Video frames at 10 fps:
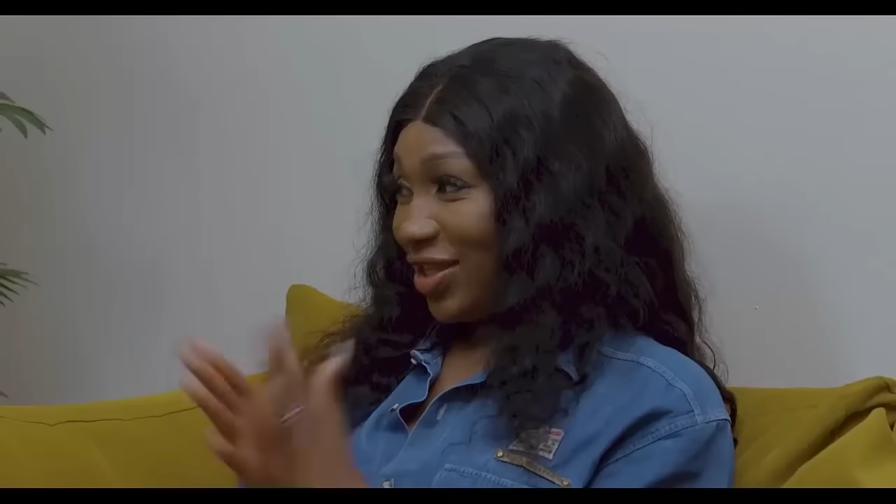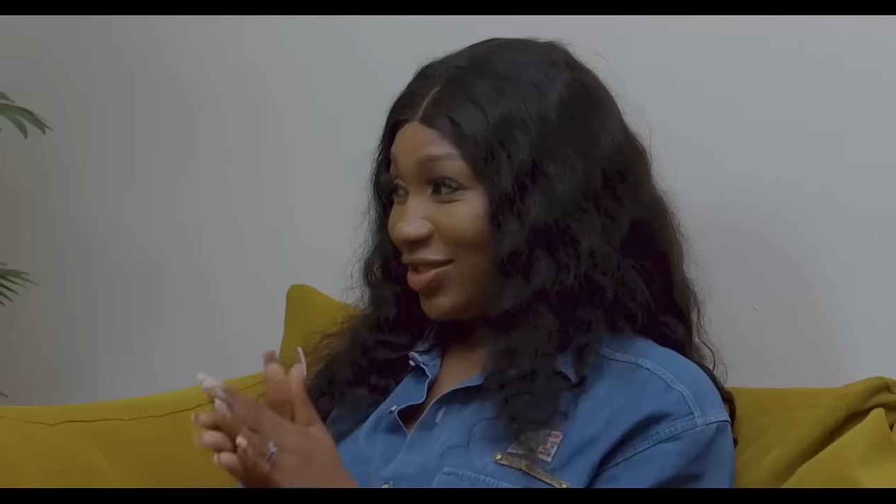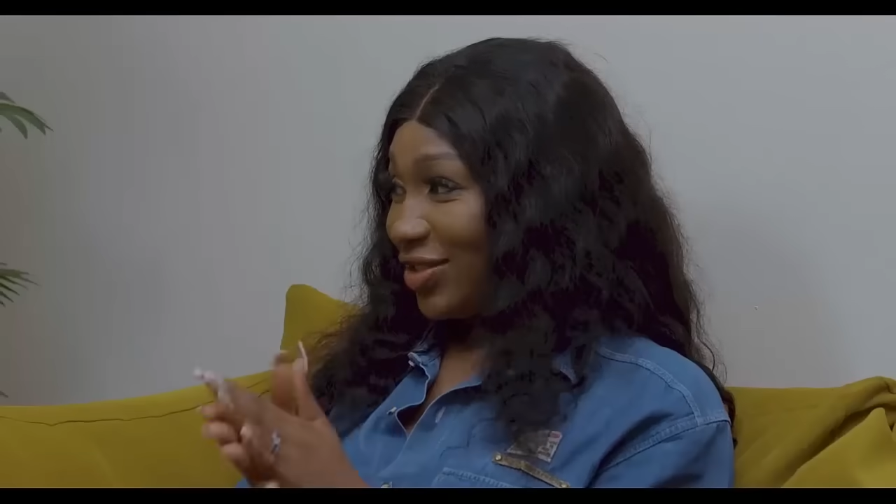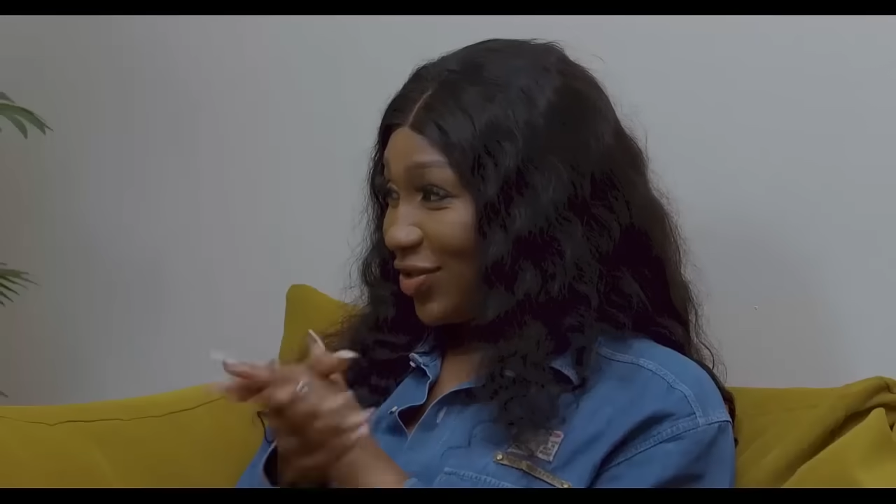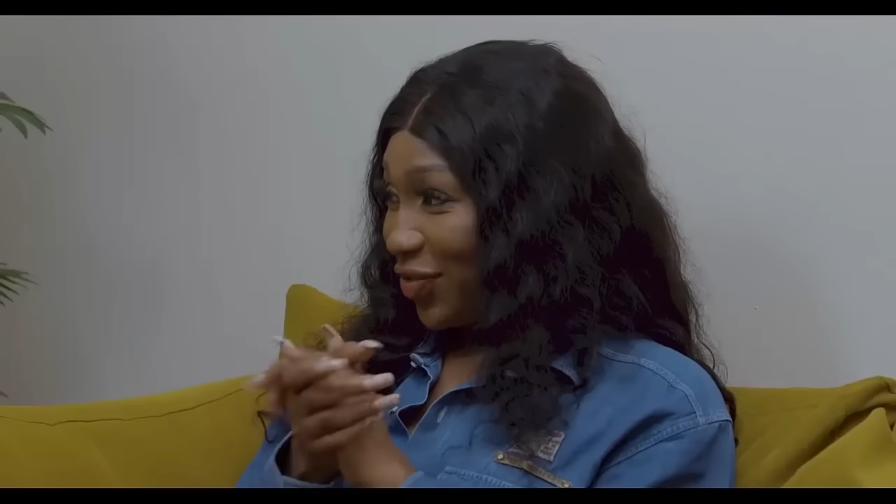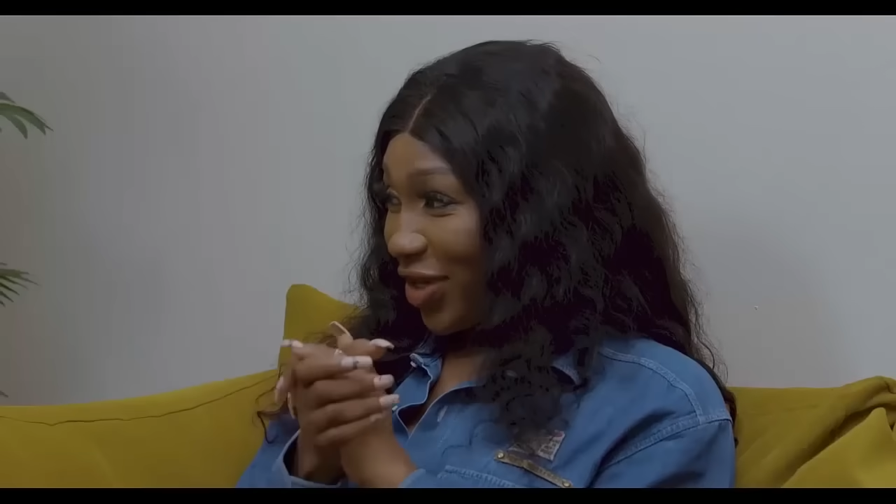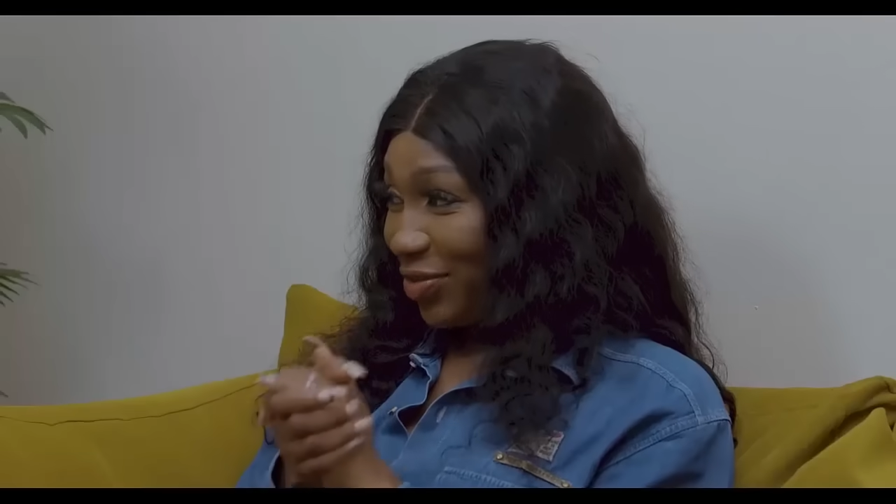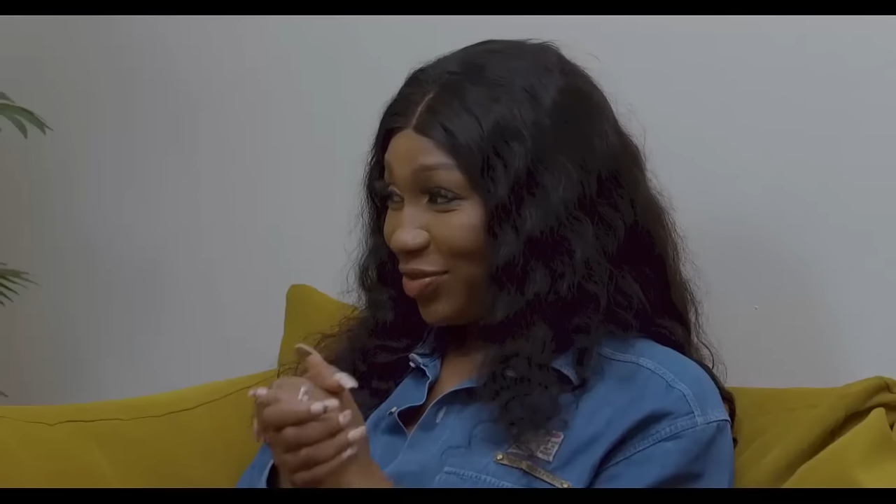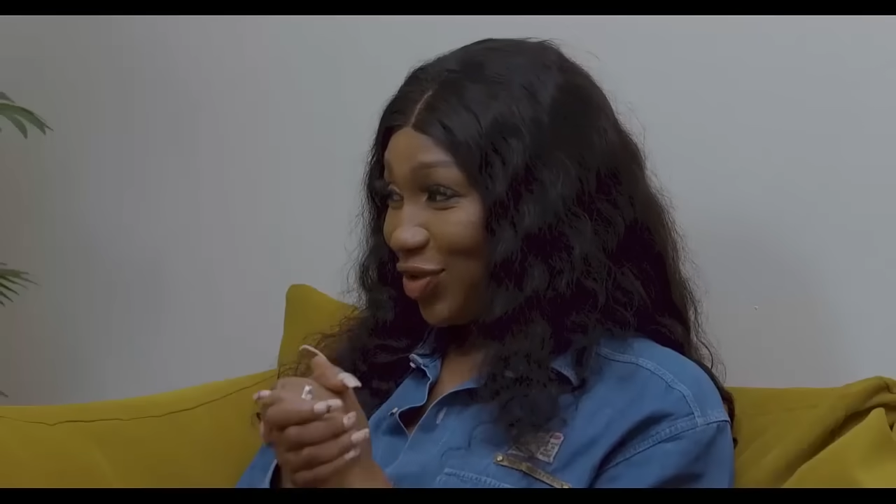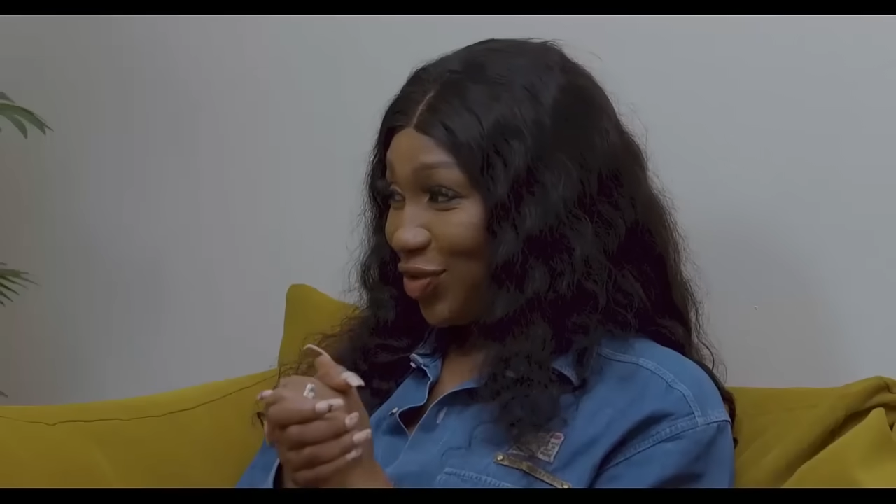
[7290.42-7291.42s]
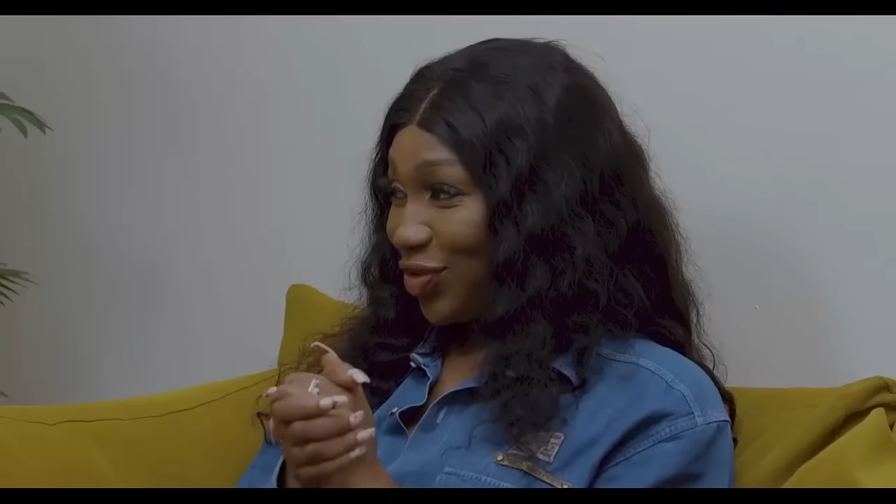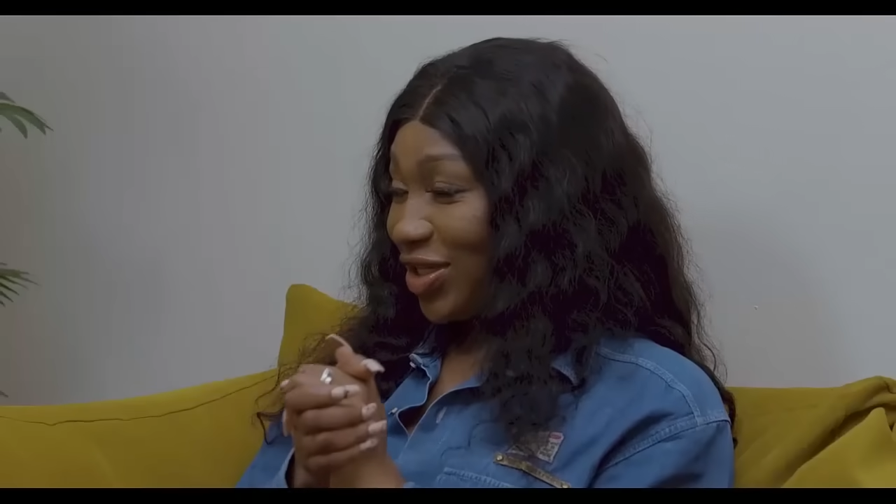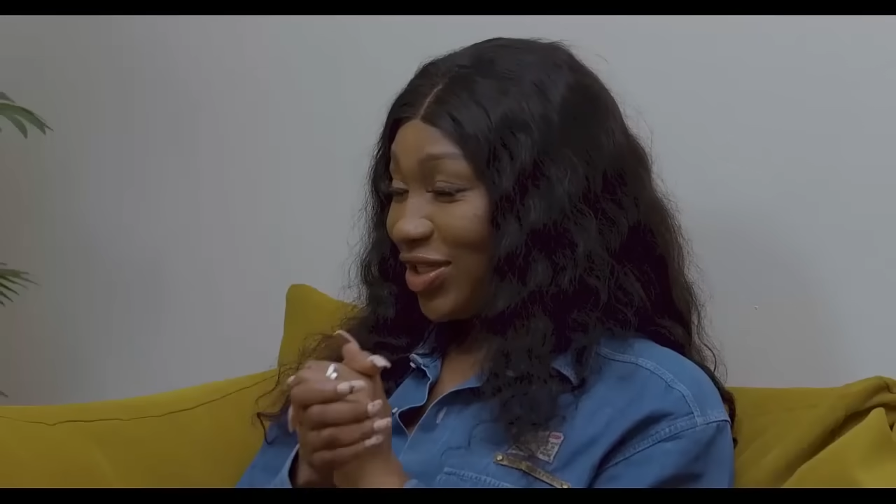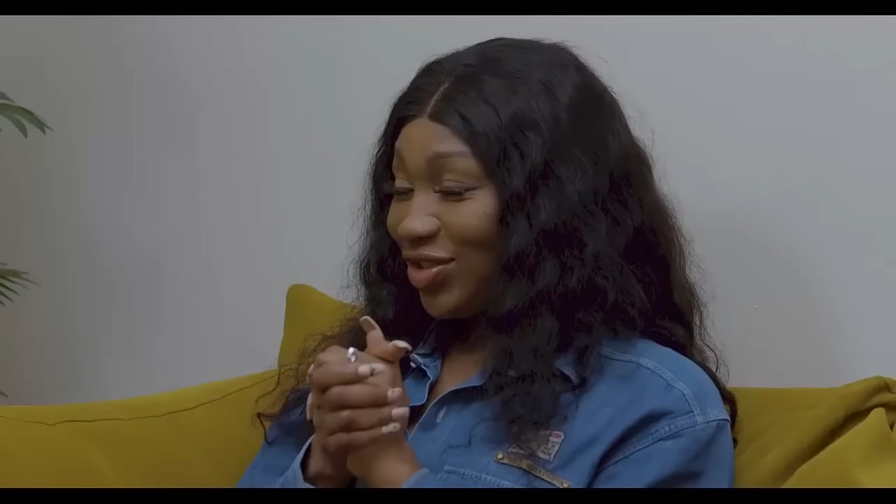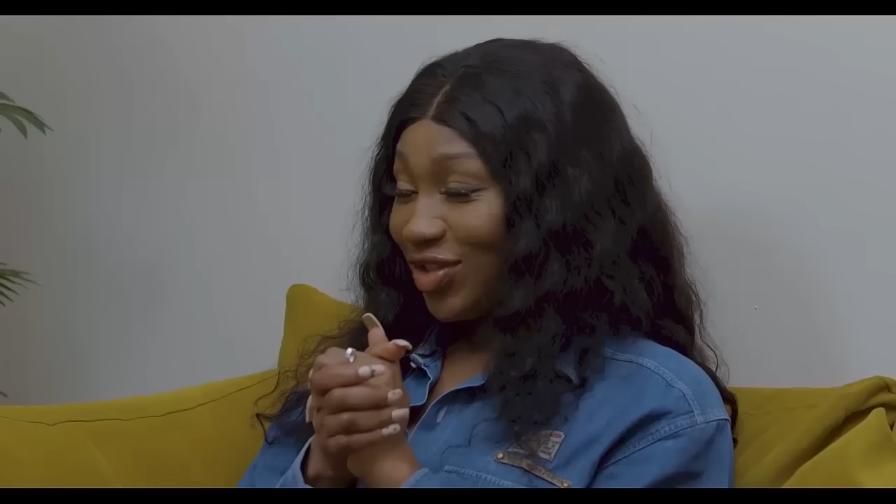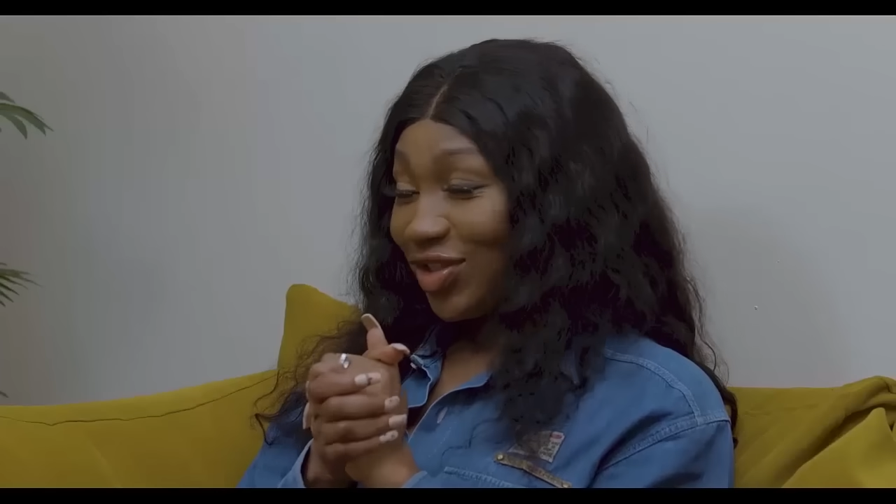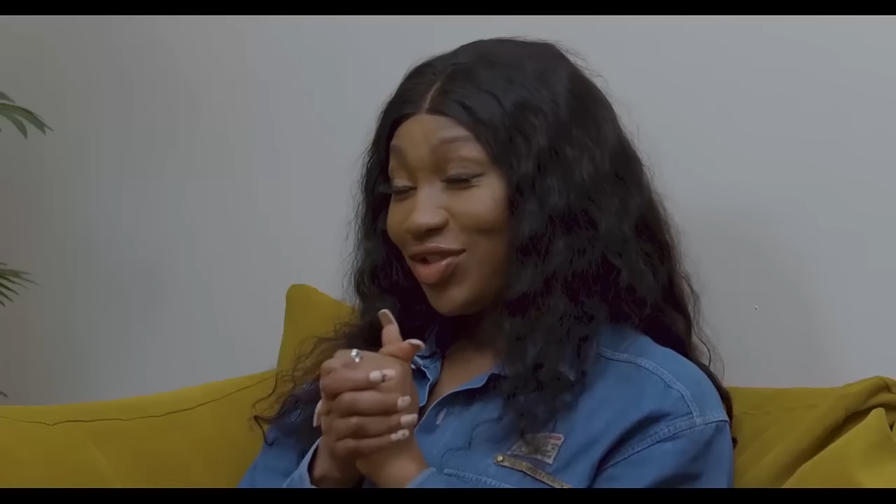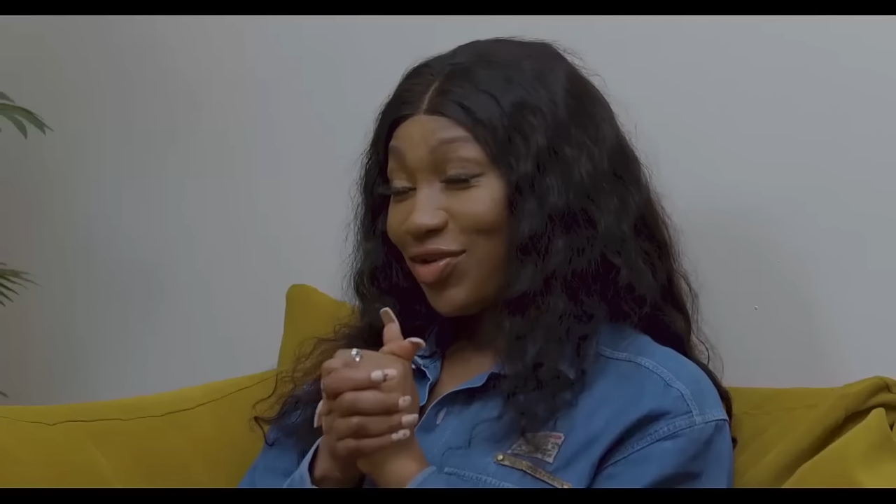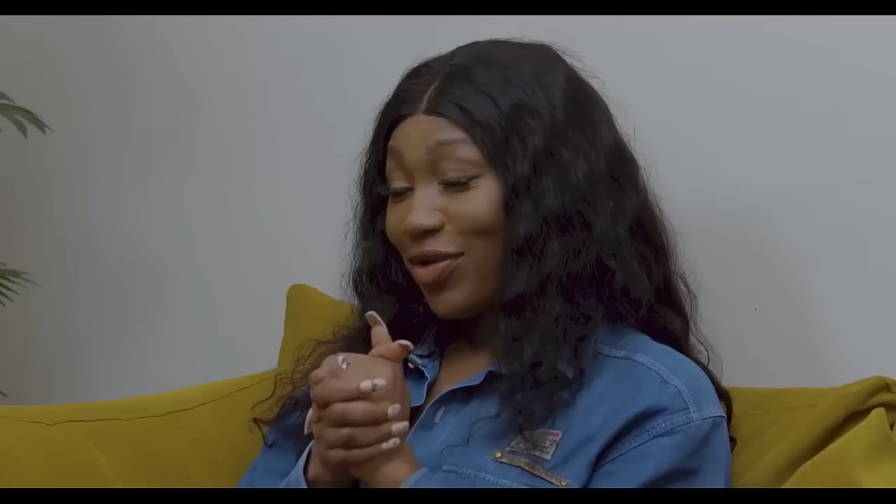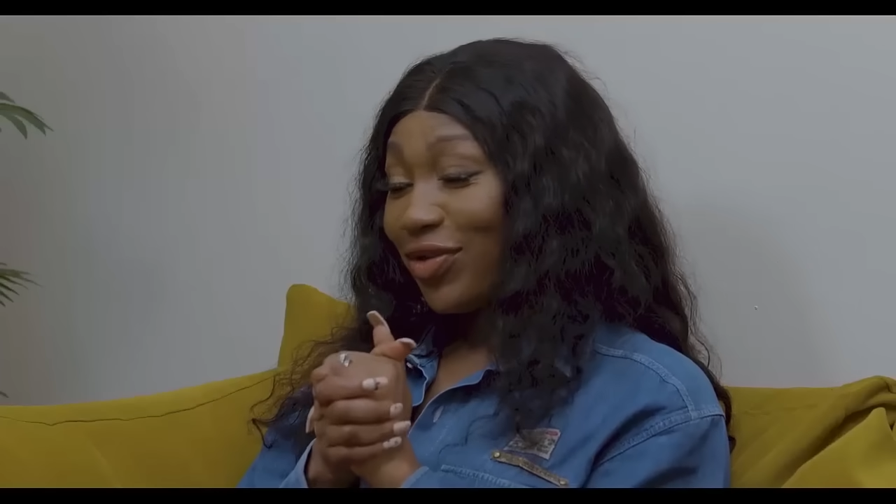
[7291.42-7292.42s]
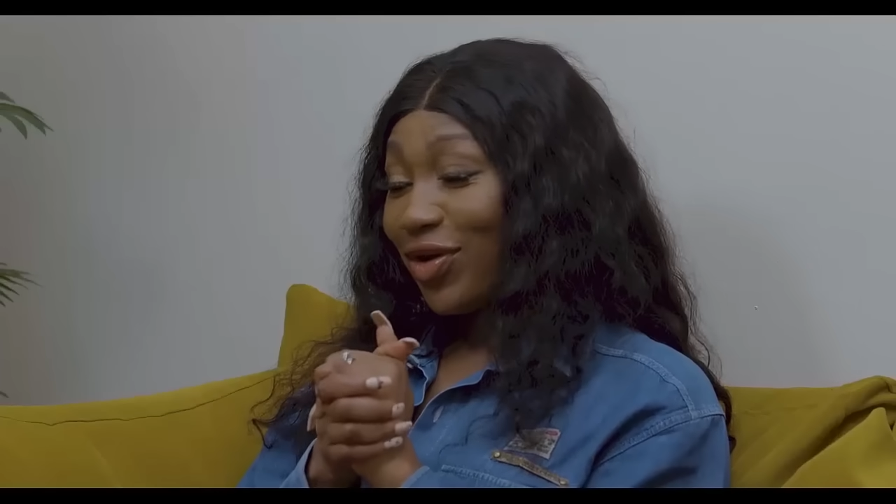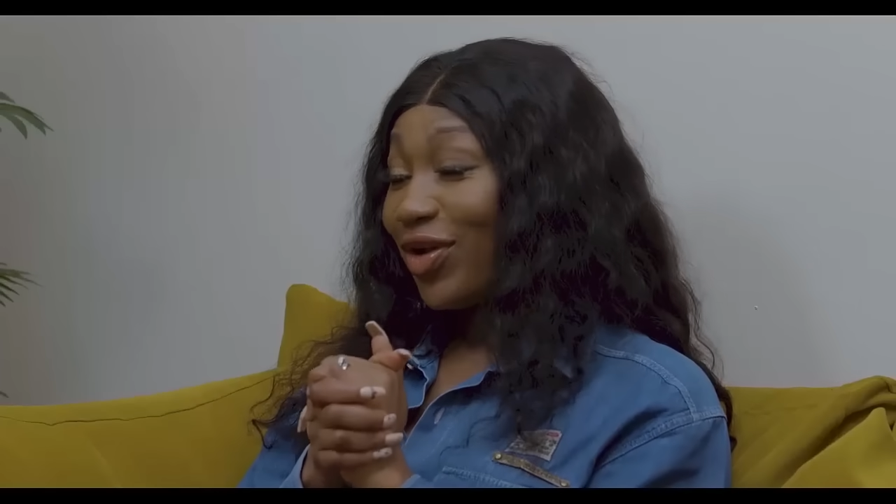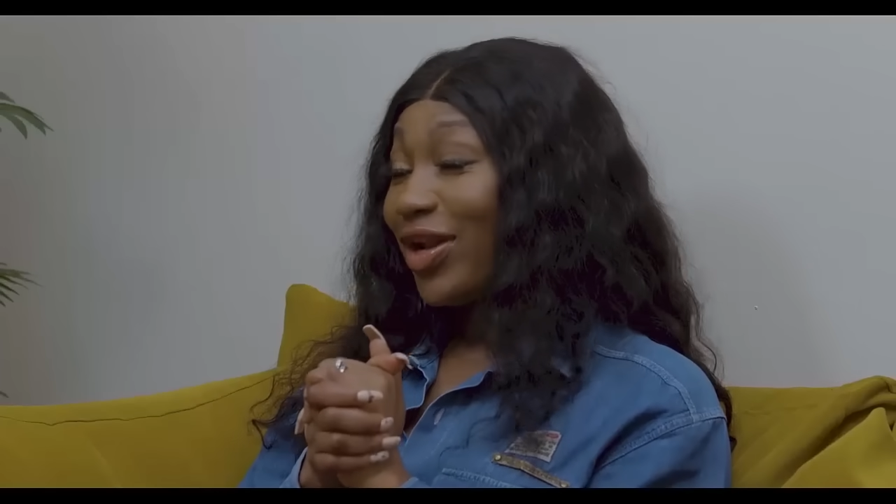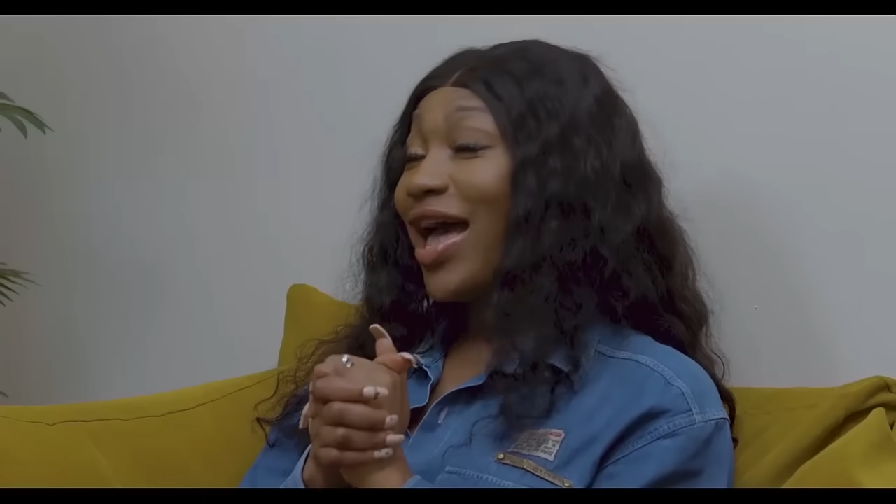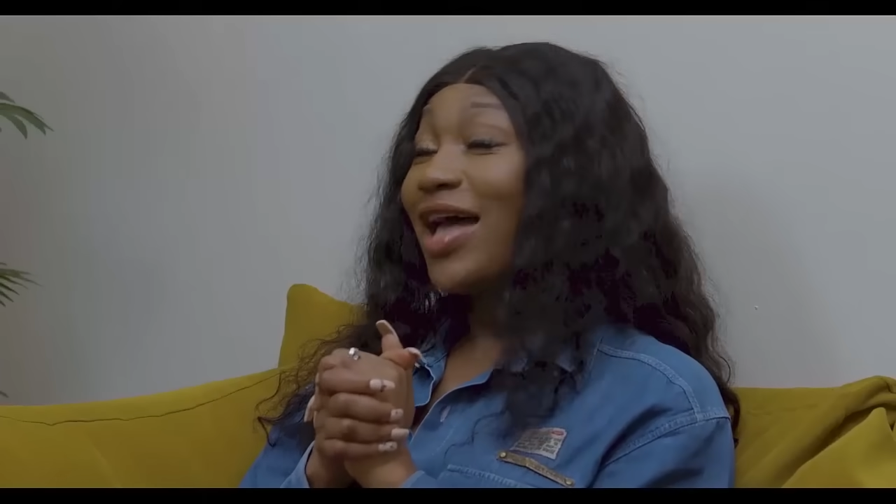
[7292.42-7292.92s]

this game show is just around the corner.